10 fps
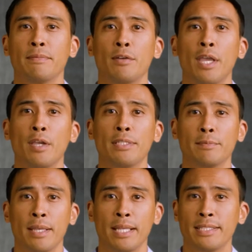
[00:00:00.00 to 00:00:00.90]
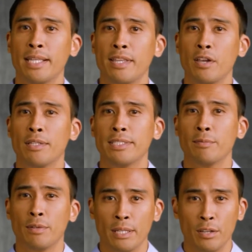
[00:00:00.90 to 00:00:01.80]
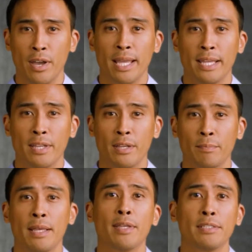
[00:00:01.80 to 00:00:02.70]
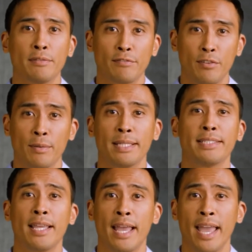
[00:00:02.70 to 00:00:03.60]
Are you experiencing a noticeable decline in your computer's performance